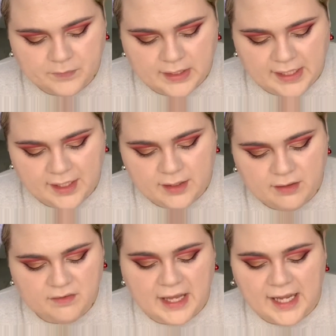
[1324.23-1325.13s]
And
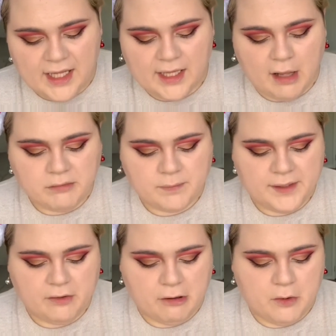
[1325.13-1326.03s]
that has helped me
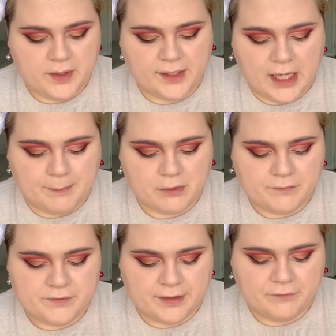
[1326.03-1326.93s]
grow in a couple
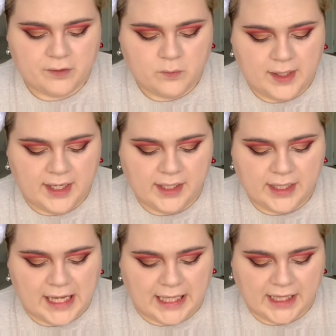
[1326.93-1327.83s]
of different ways,
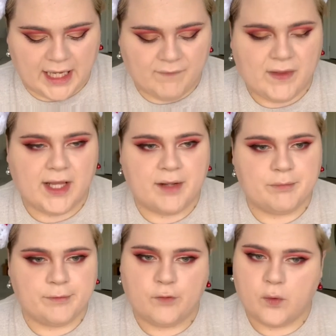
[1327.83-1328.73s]
as I said
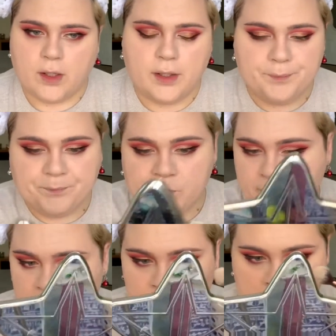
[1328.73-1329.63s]
before.
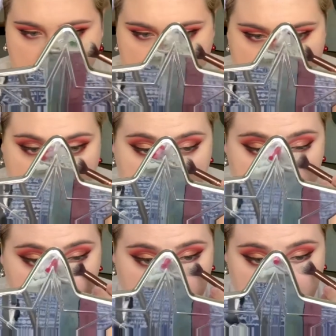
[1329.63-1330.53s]

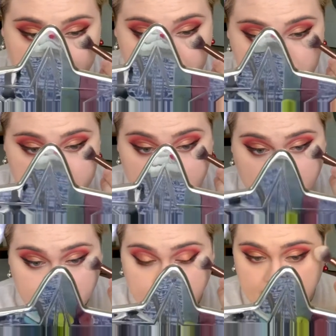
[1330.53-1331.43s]
I put a
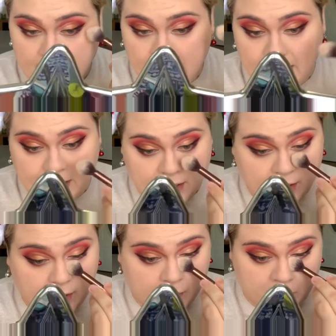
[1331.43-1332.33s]
temporary
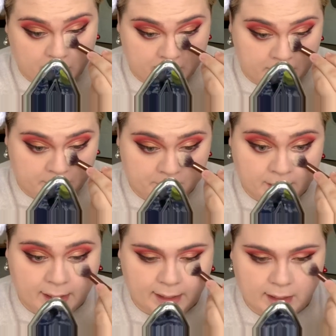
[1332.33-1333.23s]
hiatus on
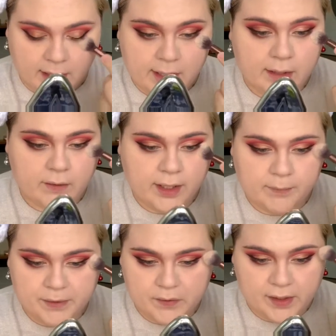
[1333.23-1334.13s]
my series
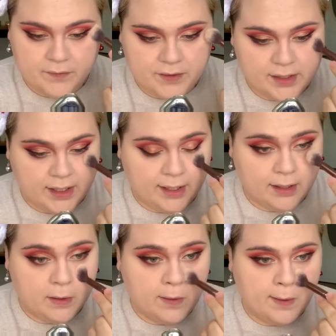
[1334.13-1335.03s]
Beauty and the Tea,
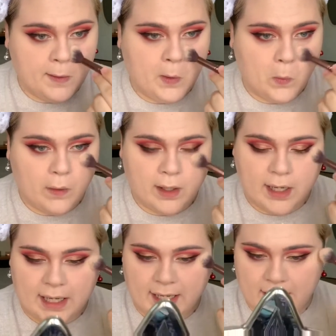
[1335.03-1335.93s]
where
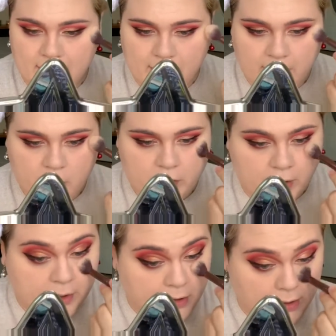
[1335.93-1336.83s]
I essentially
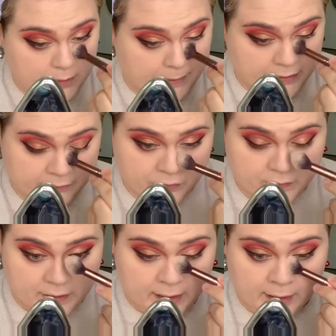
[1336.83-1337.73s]
just talked about different
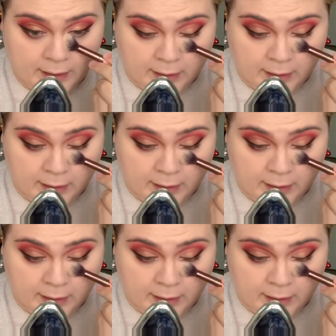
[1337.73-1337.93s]
things,